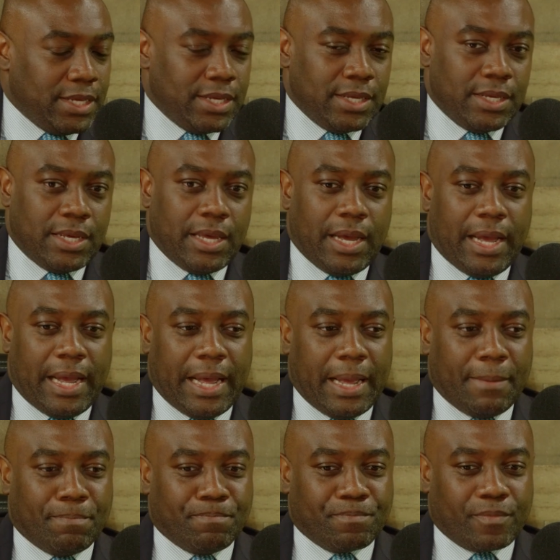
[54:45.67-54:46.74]
Mm-hmm.
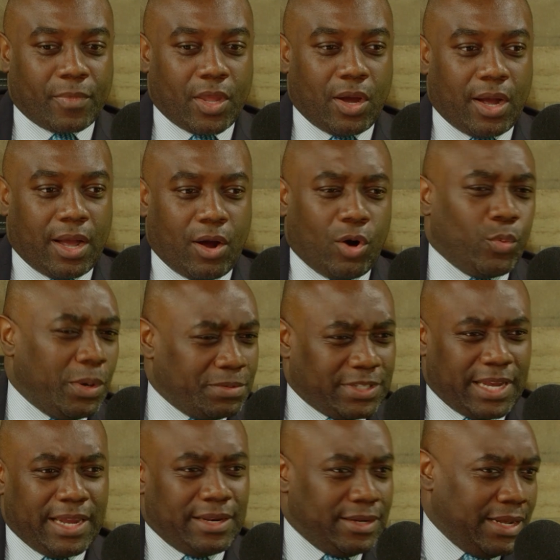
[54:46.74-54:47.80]
Um, uh, our
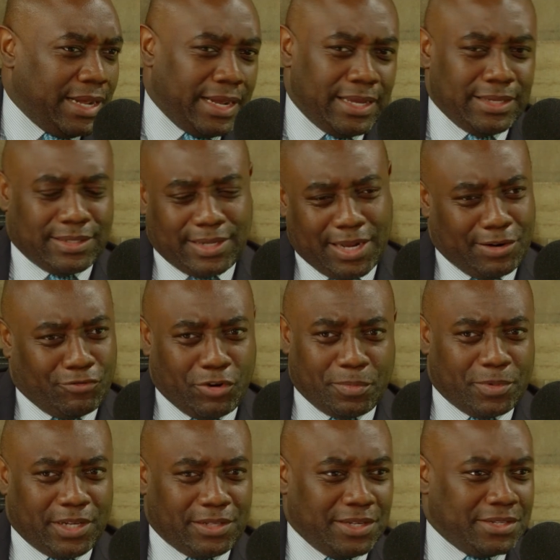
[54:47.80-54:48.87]
website uh, is kind of
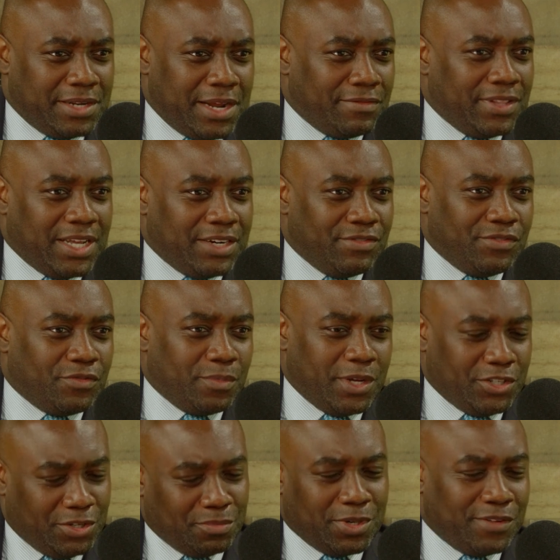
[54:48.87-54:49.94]
cryptic, doesn't have a lot of information.